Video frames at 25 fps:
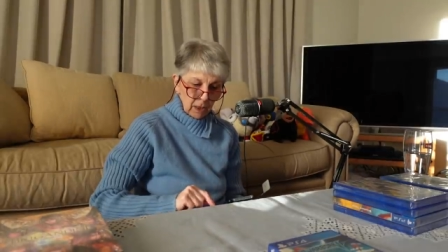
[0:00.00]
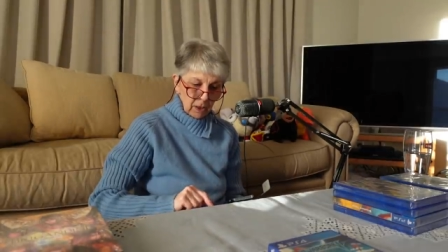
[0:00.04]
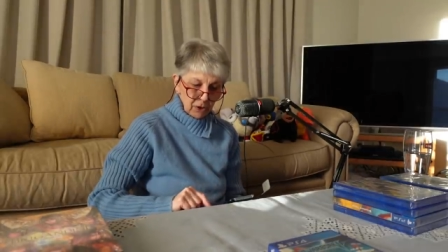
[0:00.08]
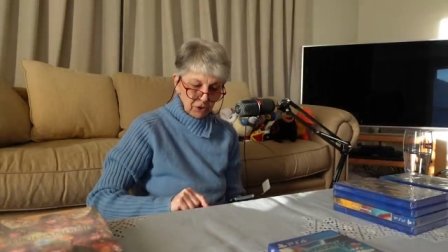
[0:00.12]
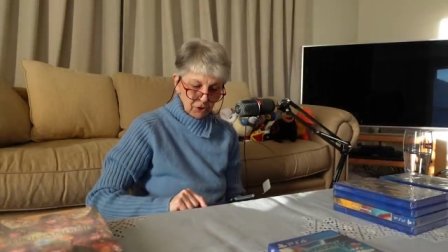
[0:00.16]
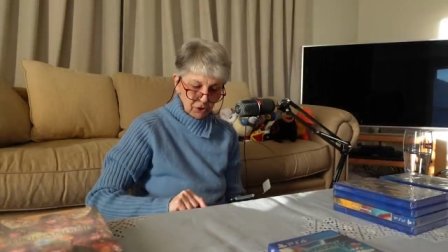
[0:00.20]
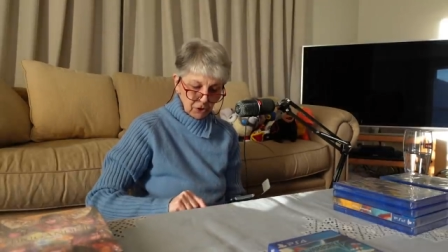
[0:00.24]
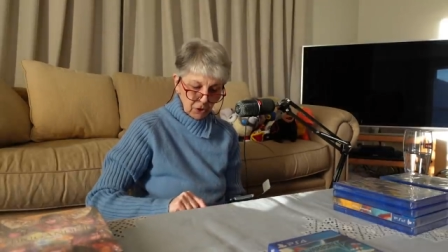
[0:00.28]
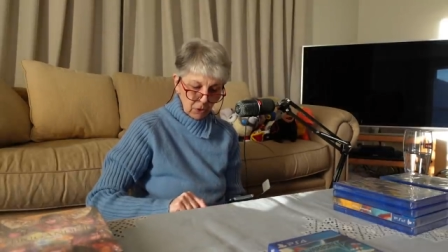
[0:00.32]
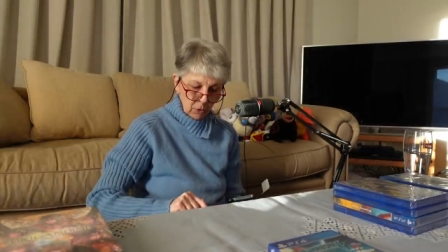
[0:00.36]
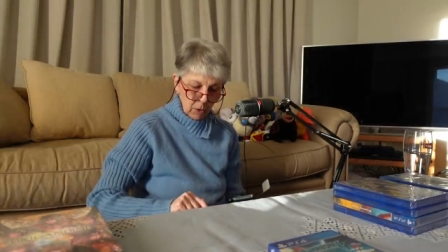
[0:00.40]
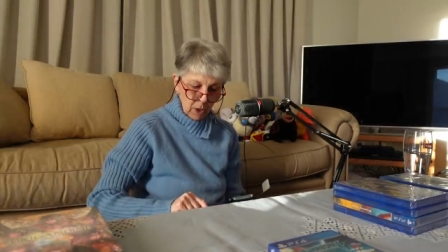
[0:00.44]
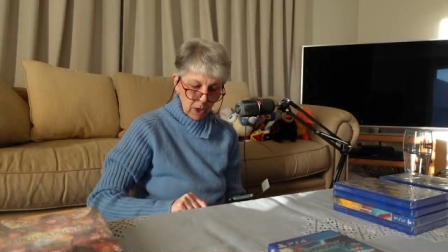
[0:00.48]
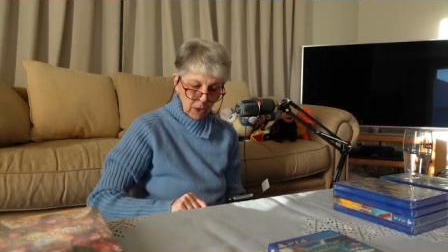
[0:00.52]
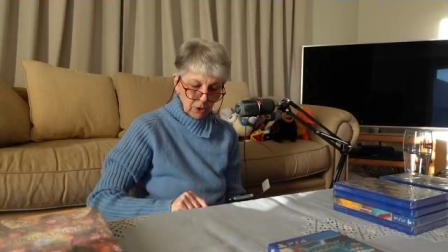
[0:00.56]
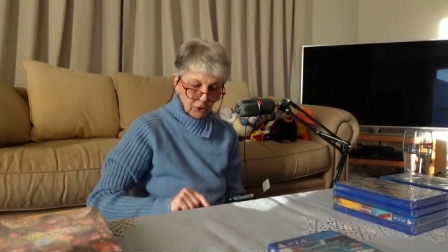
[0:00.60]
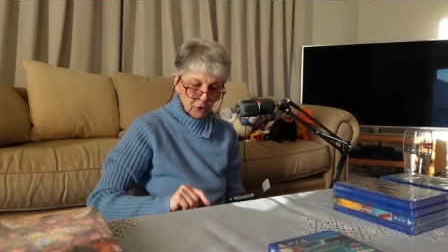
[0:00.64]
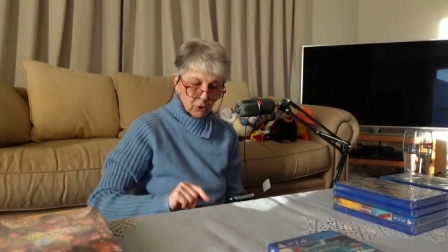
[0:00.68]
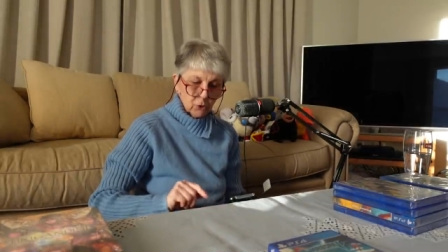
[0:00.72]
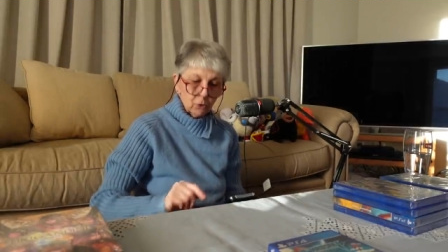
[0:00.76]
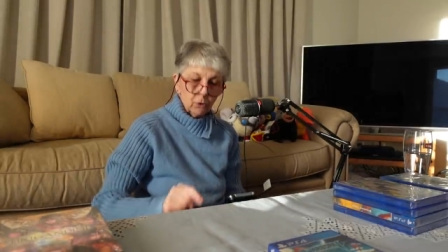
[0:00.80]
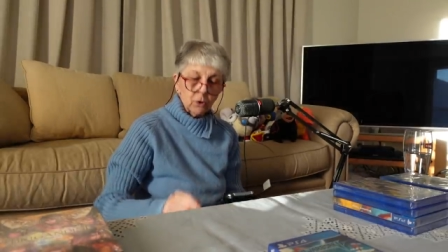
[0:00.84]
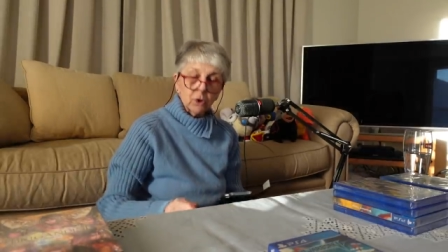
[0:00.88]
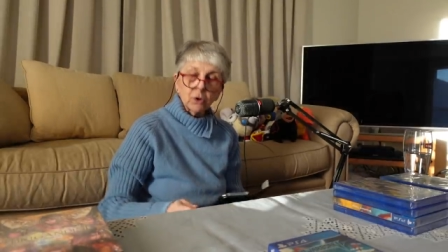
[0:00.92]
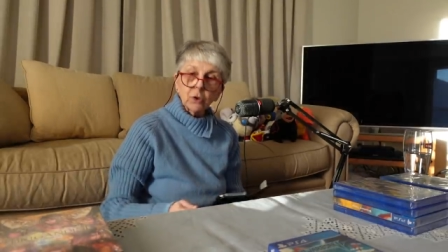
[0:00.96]
So I
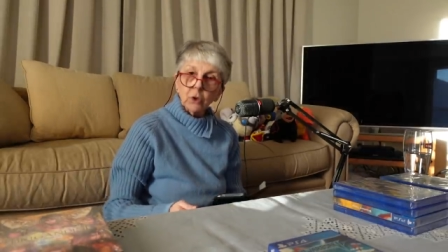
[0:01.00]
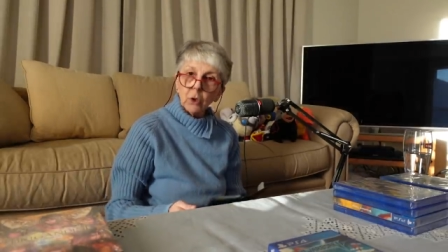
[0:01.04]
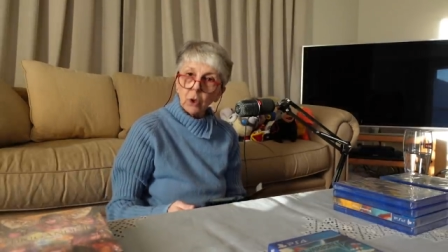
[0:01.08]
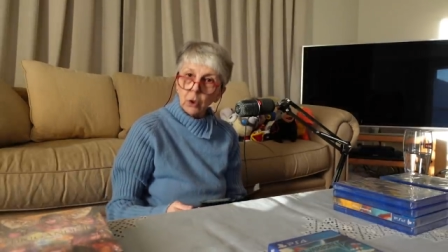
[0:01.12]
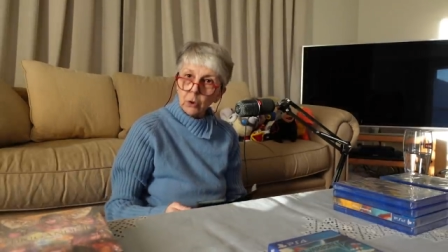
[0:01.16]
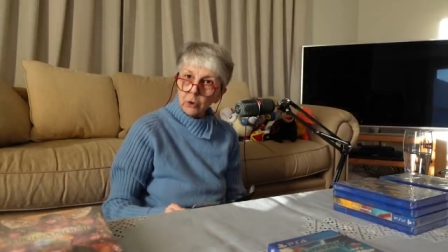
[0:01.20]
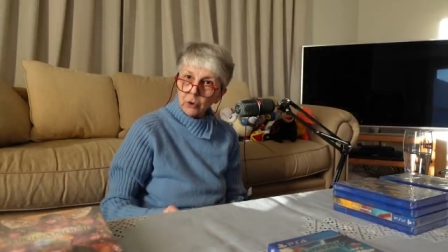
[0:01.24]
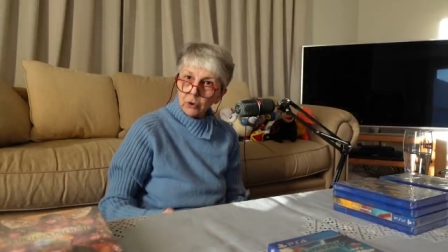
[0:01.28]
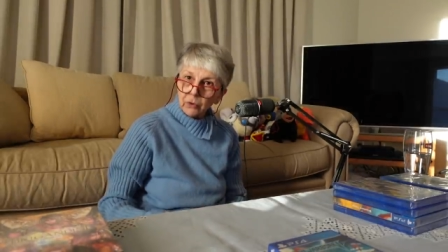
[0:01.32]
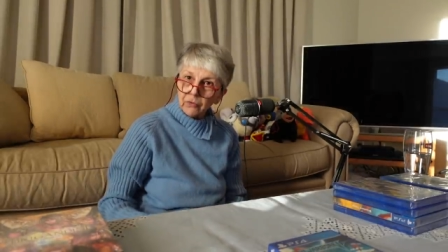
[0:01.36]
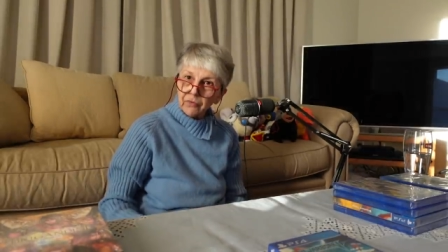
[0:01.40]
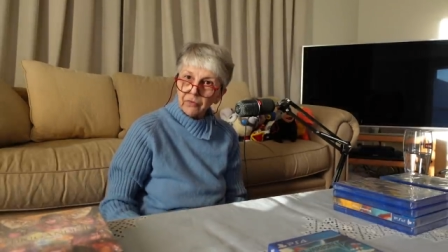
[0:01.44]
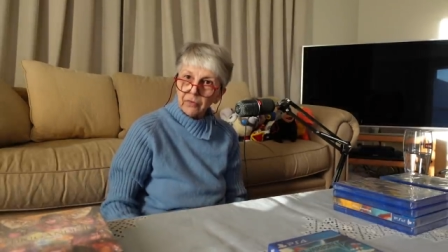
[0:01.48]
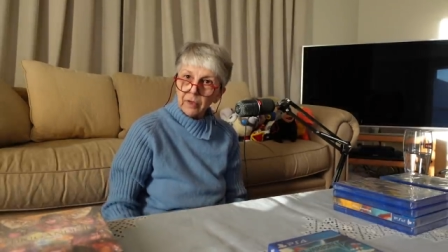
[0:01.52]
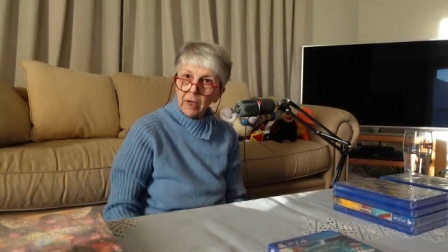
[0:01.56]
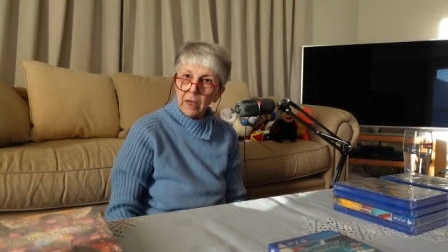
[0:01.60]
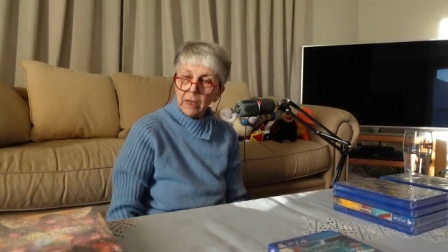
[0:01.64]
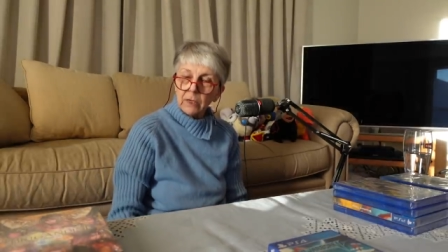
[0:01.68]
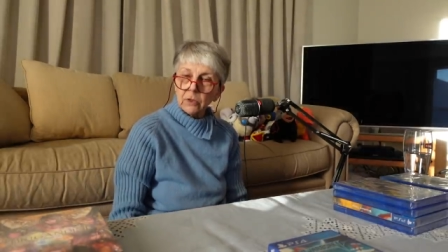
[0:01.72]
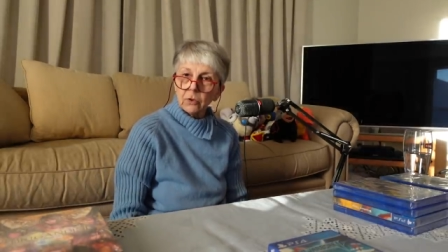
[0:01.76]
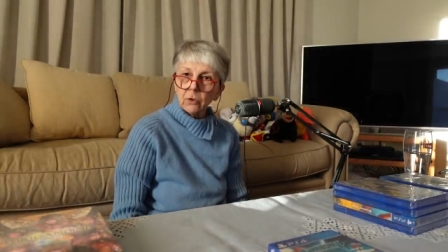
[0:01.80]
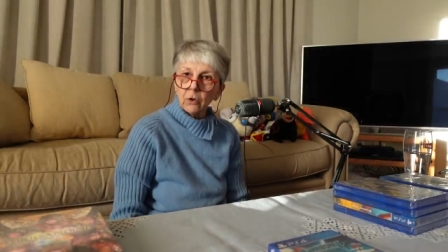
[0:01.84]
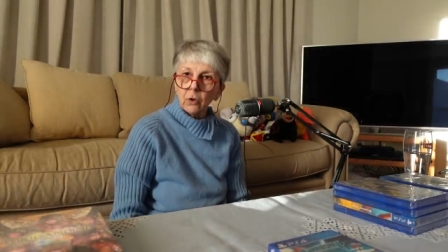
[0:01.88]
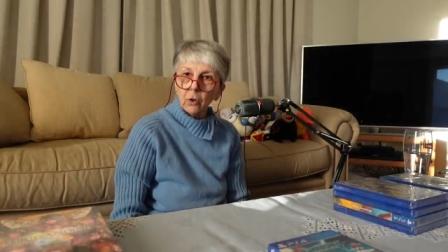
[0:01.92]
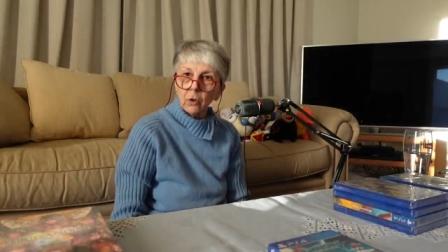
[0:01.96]
took note of
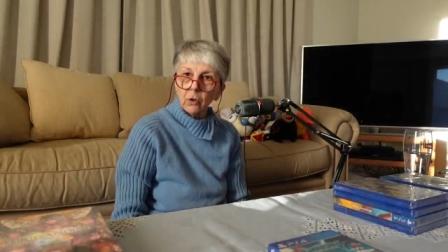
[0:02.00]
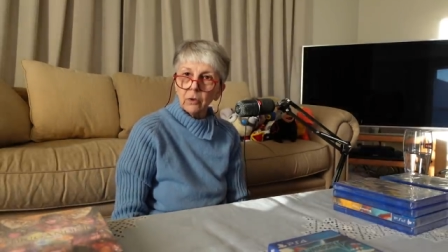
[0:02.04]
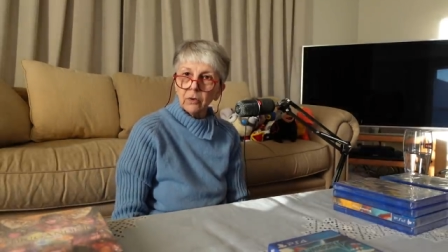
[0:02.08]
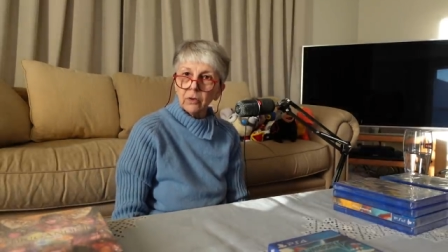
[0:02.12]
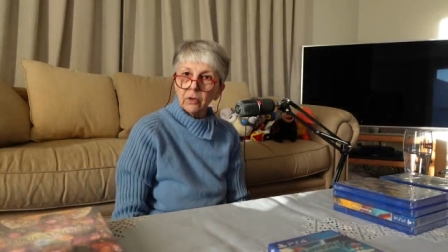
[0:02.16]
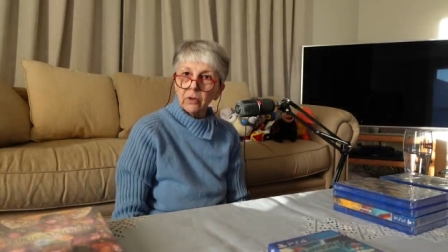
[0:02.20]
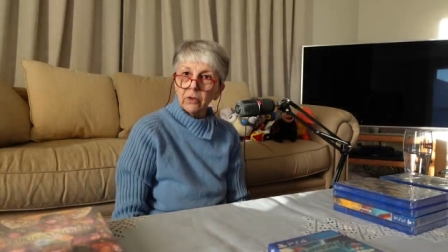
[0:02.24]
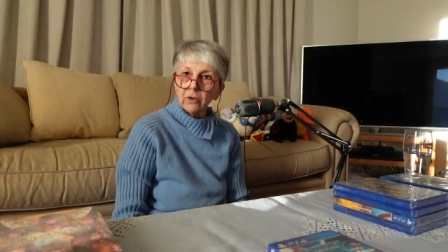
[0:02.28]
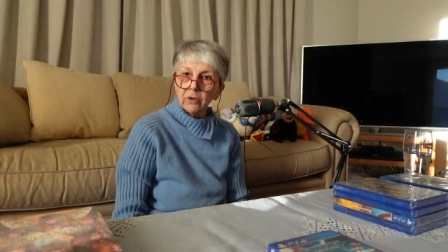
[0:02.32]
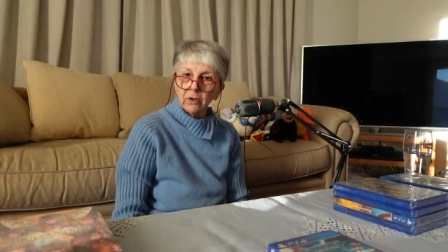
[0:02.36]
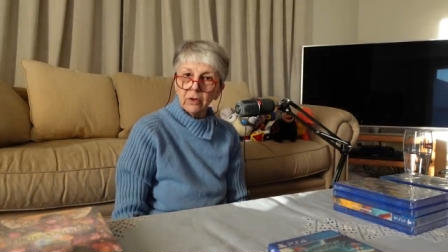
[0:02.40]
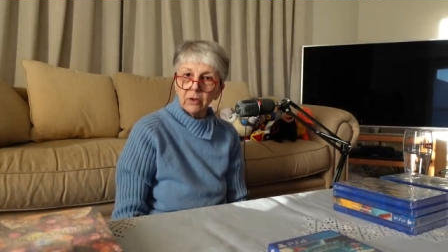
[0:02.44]
that, and on